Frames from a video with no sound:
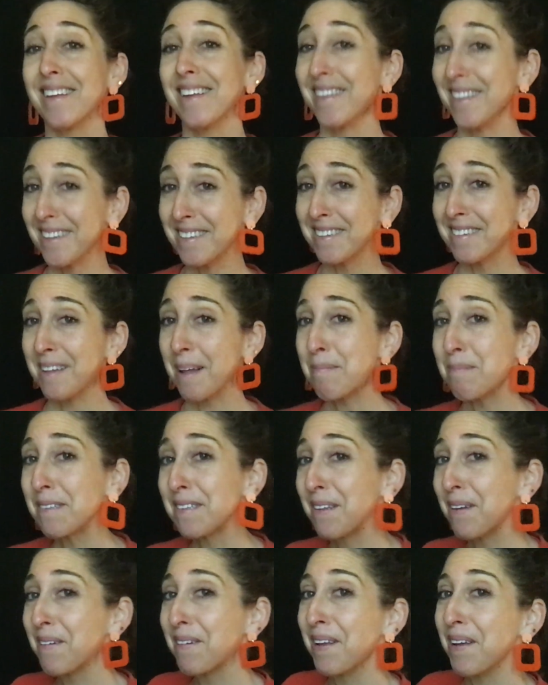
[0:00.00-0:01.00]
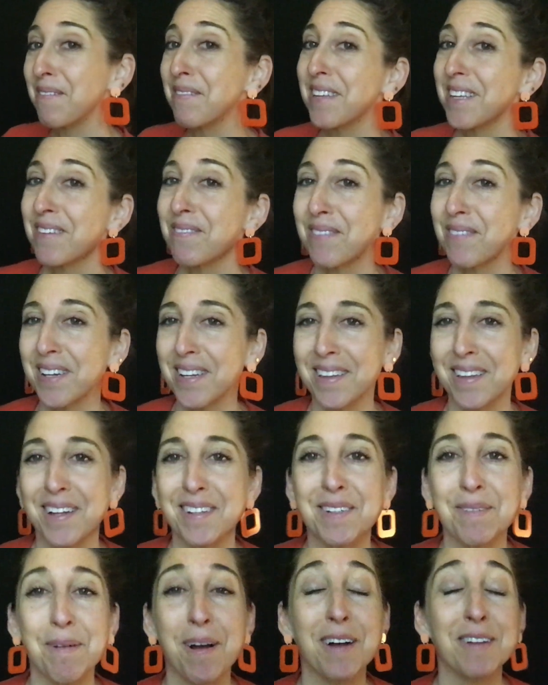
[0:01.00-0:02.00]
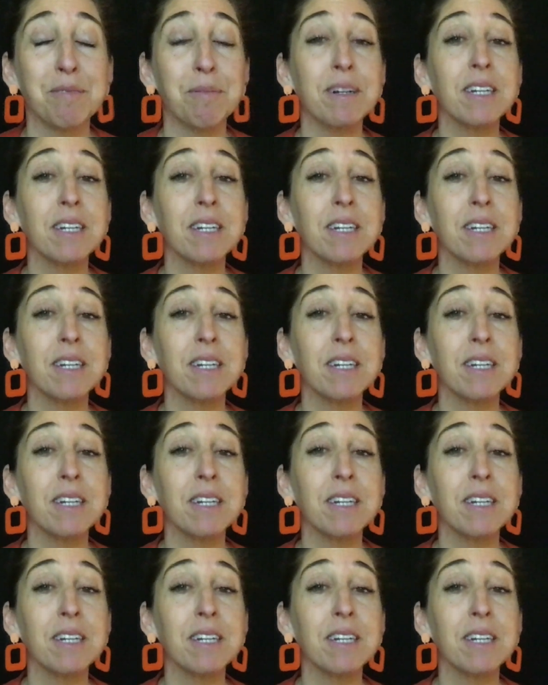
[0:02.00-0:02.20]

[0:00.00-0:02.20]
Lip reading: In this episode of The Infinite Lunchbox,